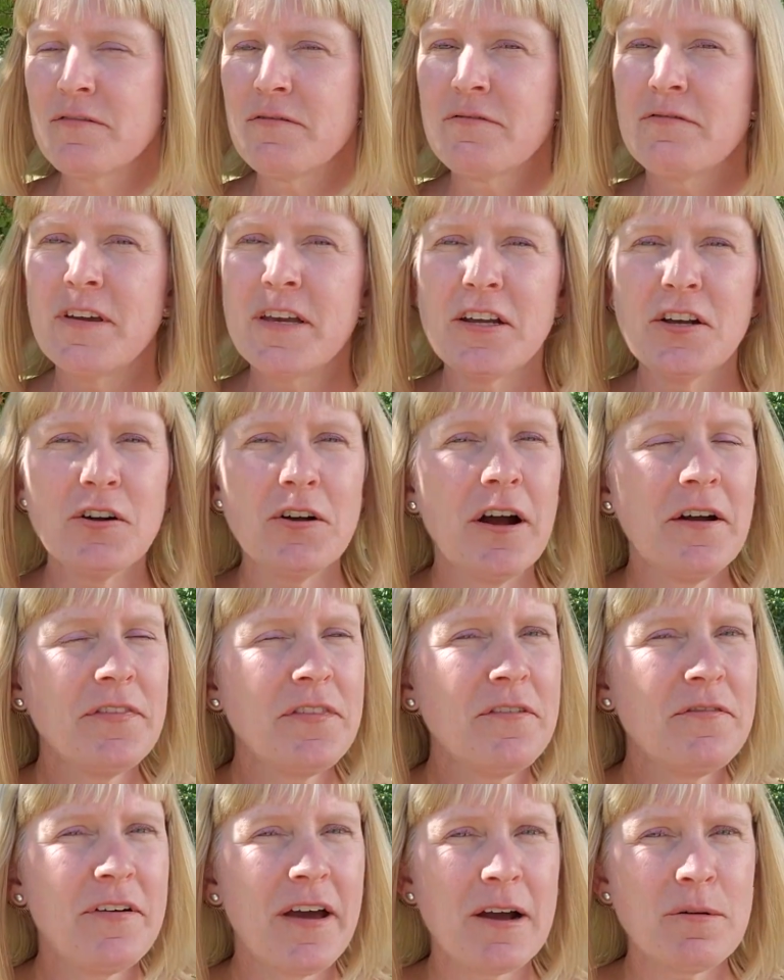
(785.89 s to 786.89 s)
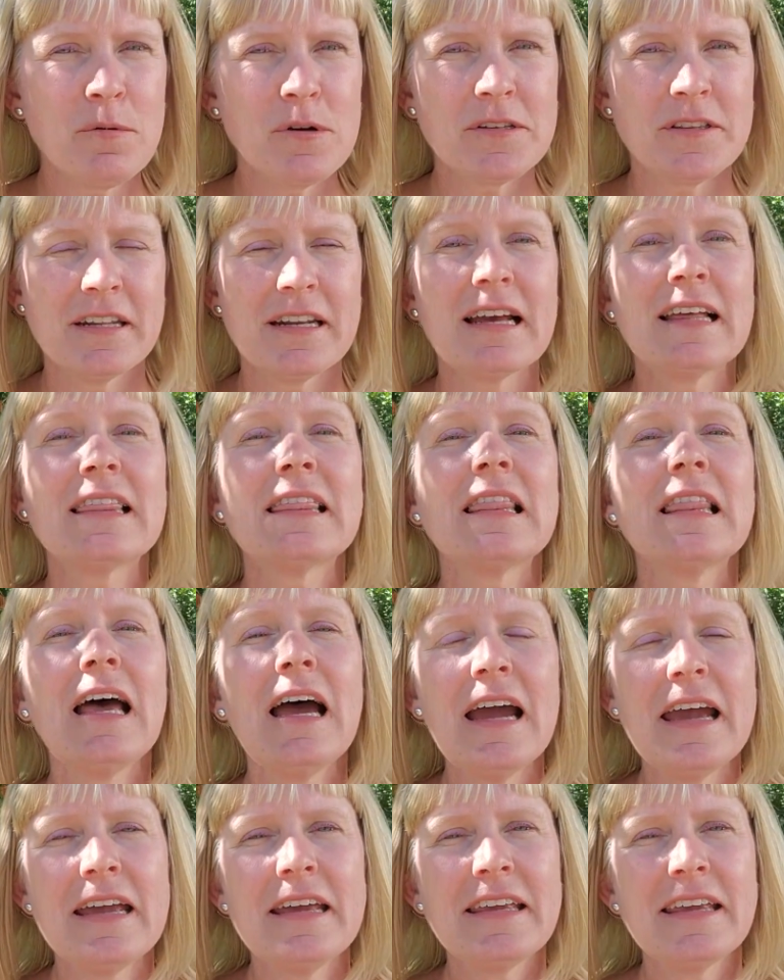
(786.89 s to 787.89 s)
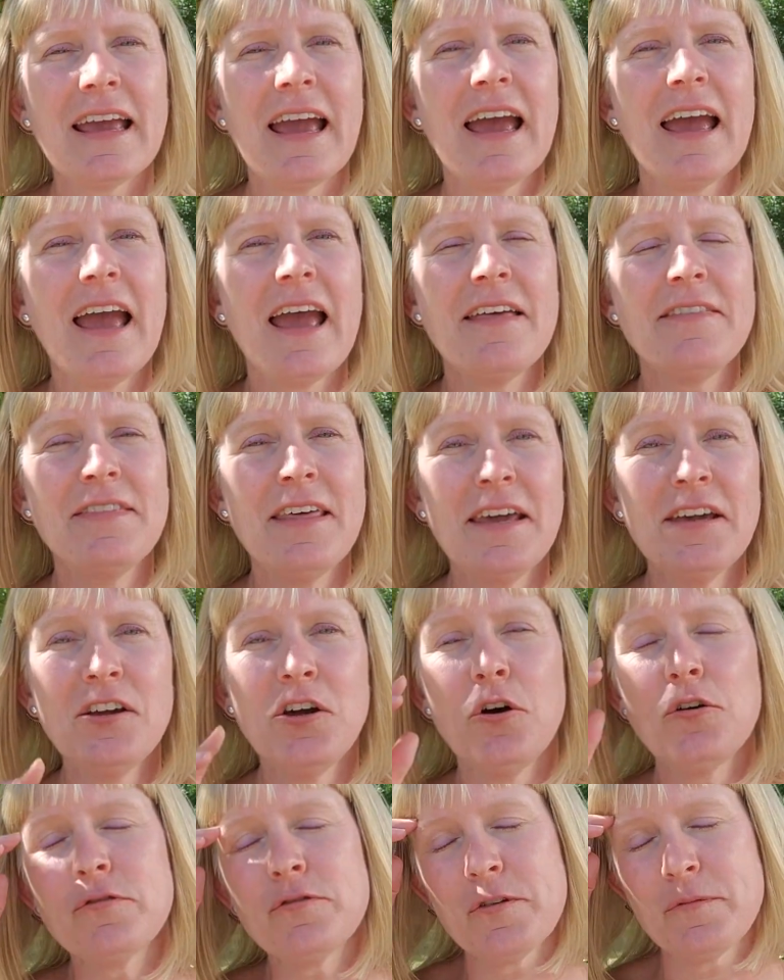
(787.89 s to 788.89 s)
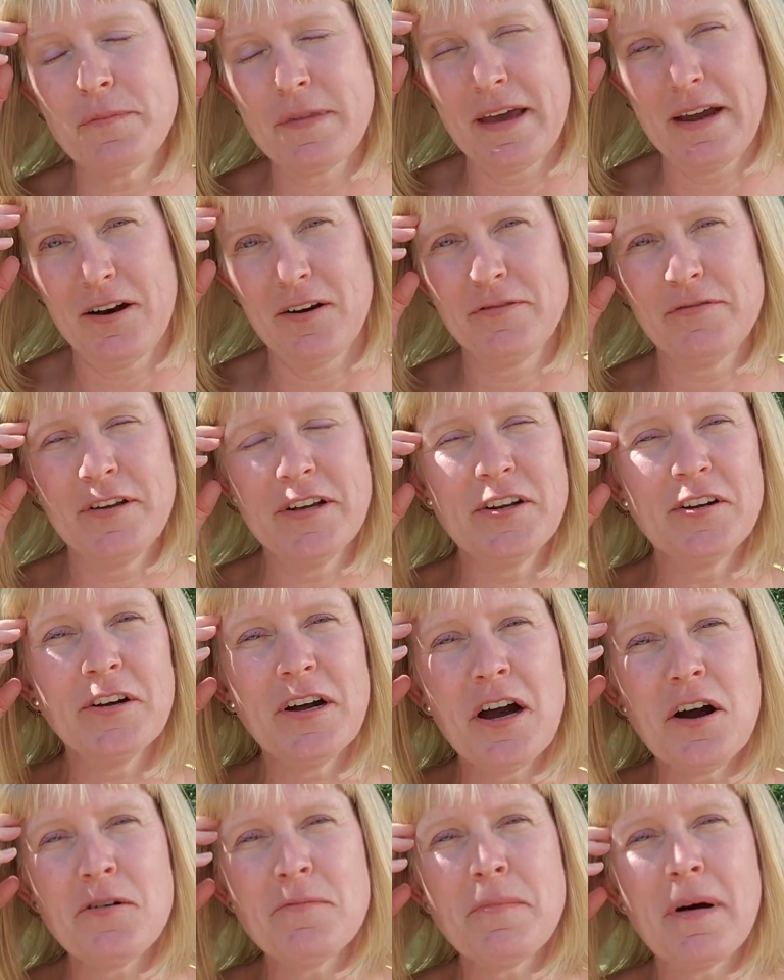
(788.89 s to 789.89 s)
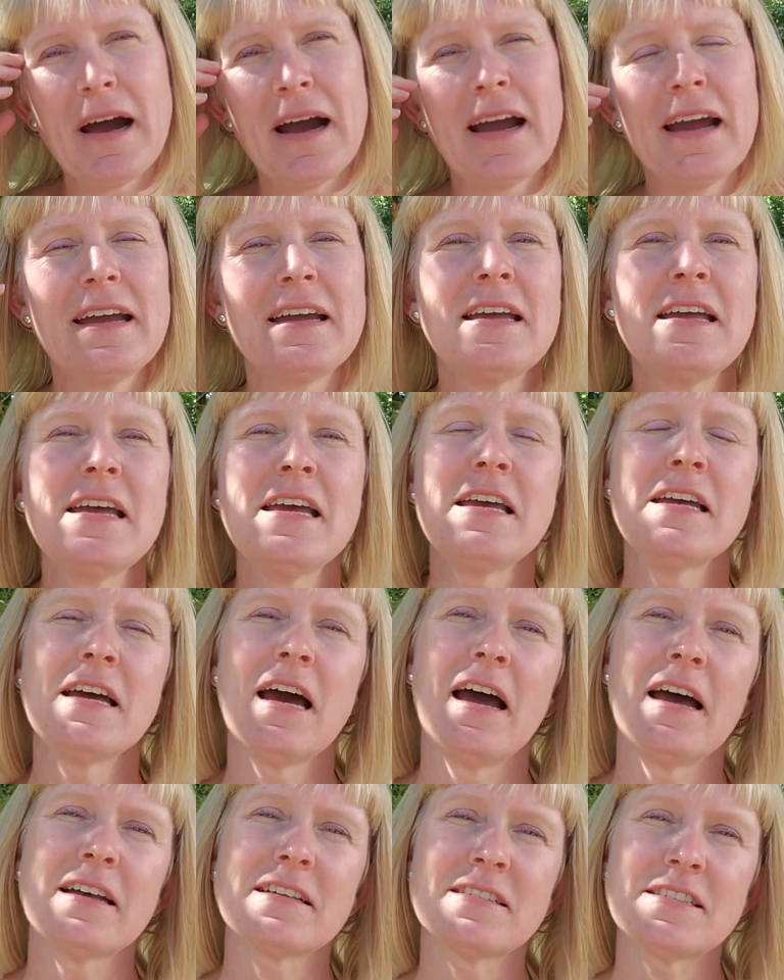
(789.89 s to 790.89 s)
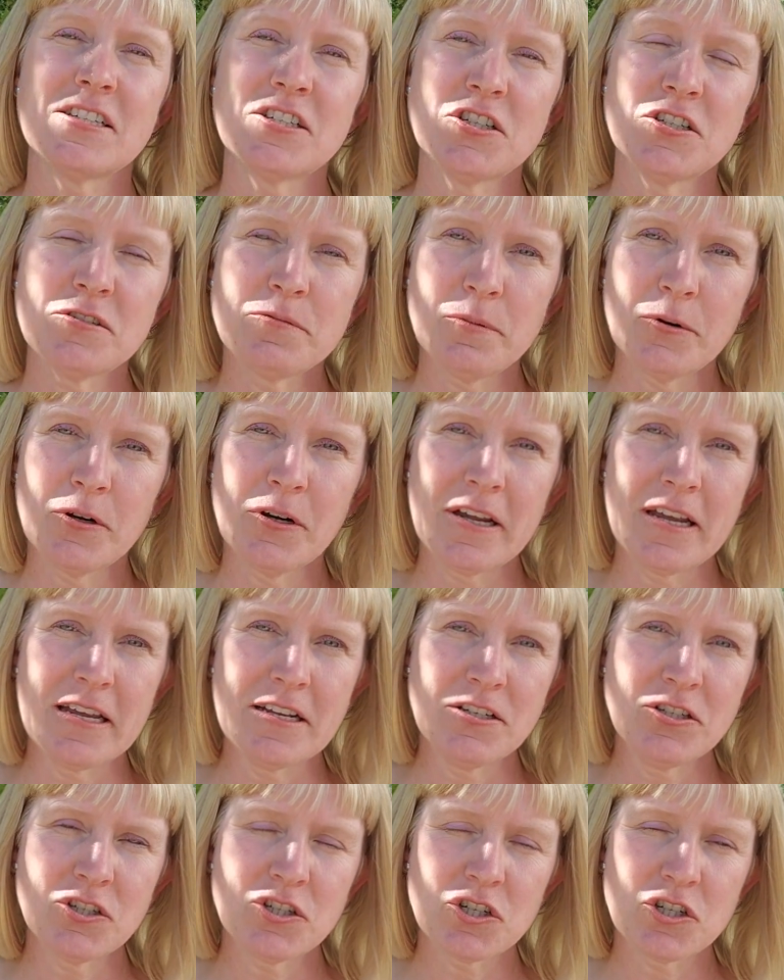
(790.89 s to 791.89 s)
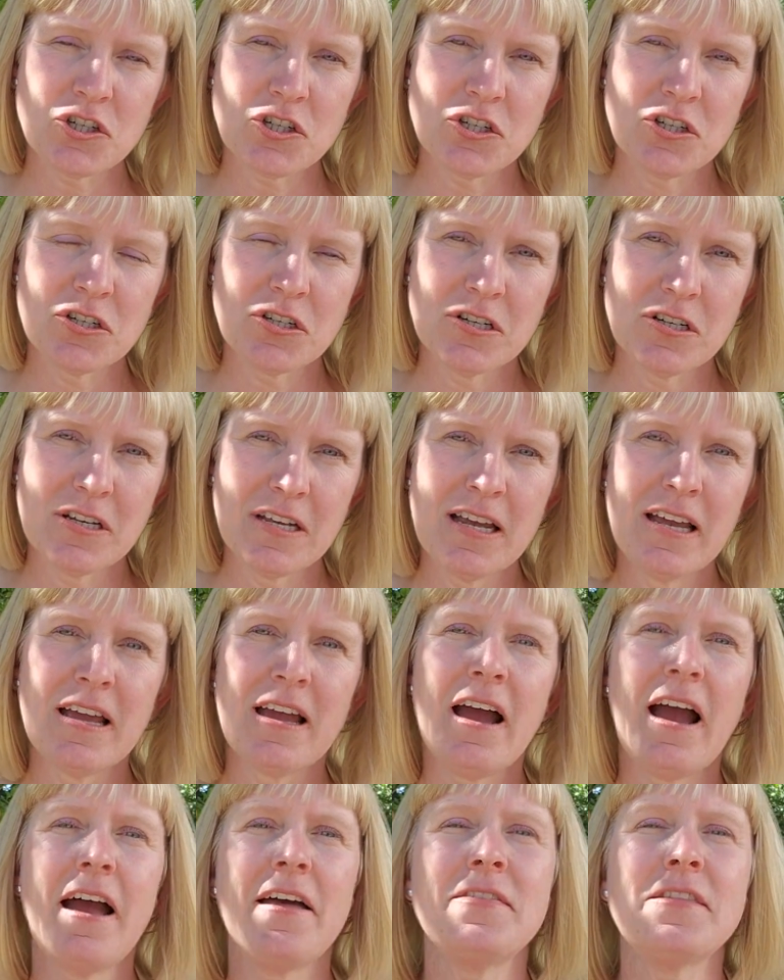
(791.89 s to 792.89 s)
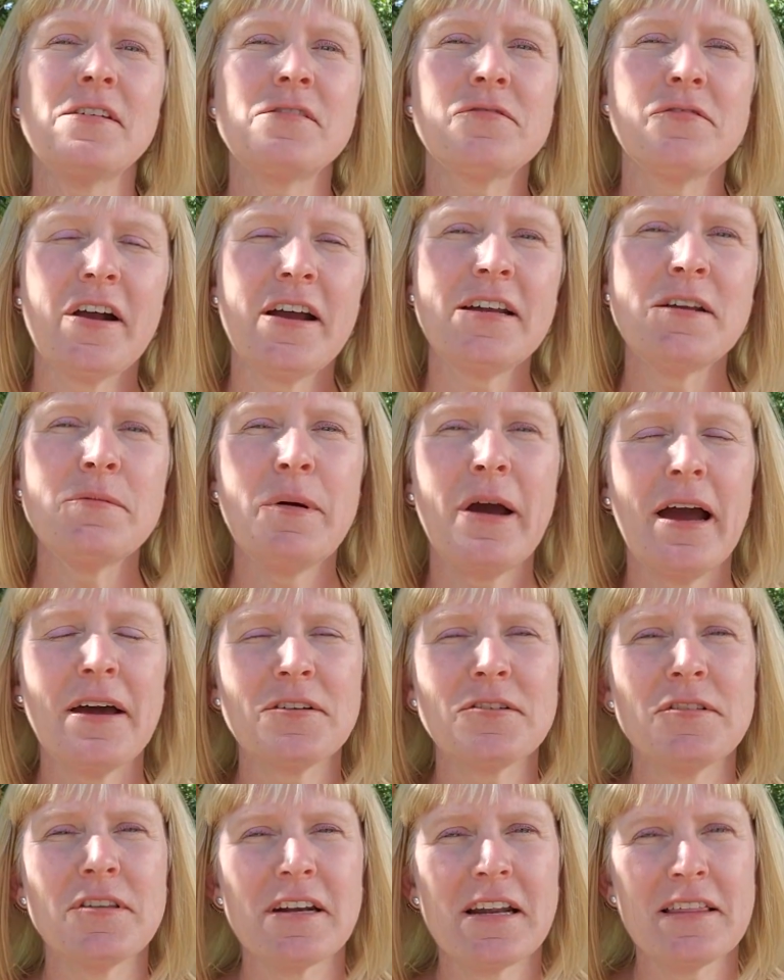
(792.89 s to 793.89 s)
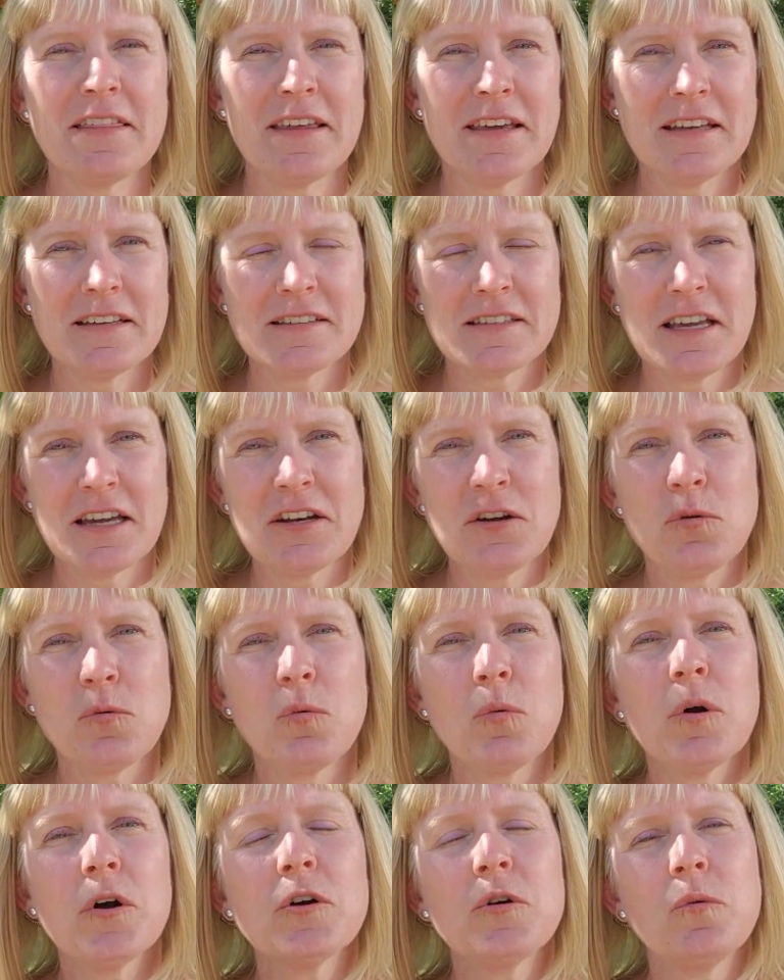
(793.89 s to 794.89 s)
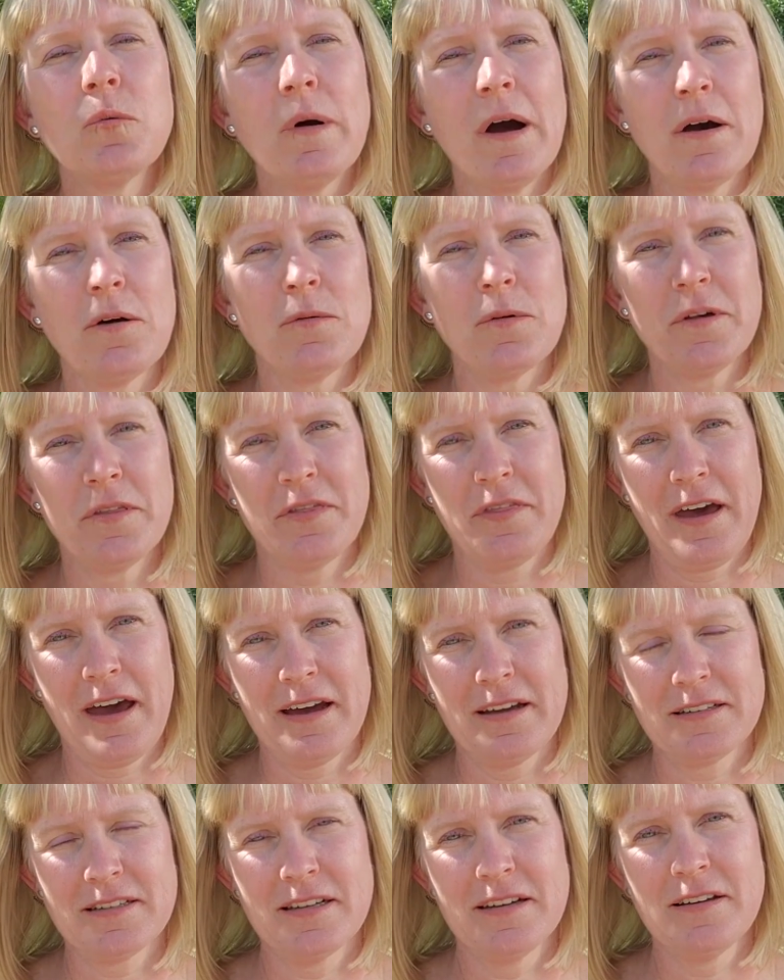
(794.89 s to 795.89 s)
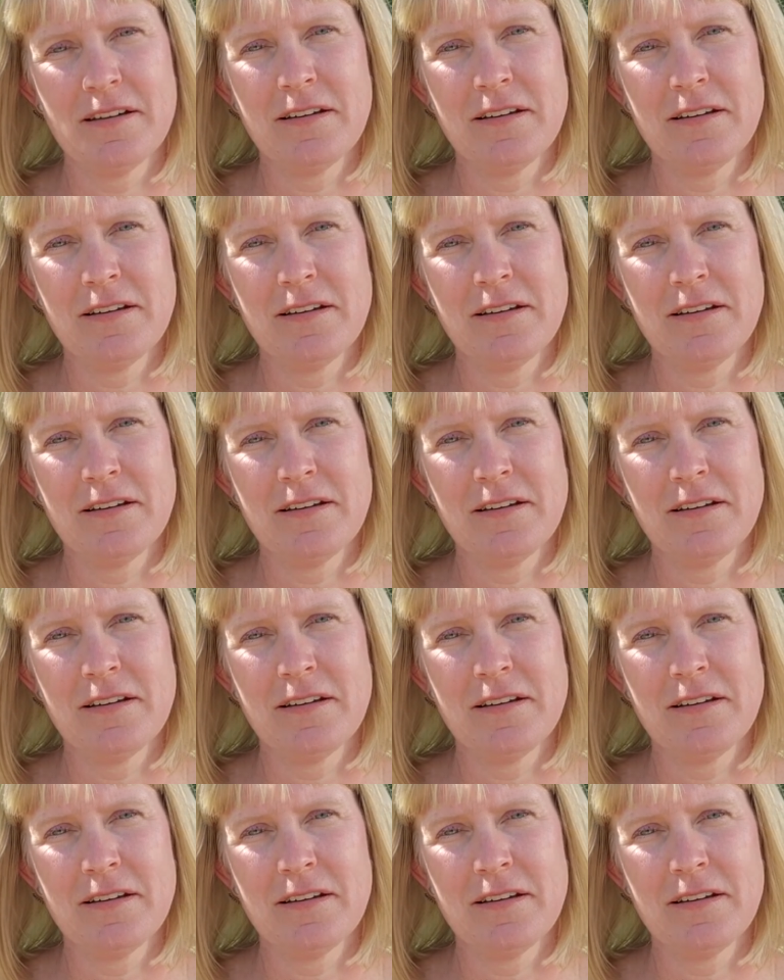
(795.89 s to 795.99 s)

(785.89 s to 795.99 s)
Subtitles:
figure out the fabric that I like, and then go from there. Figure out my stitches per inch, and then find a pattern that I think is gonna work well with that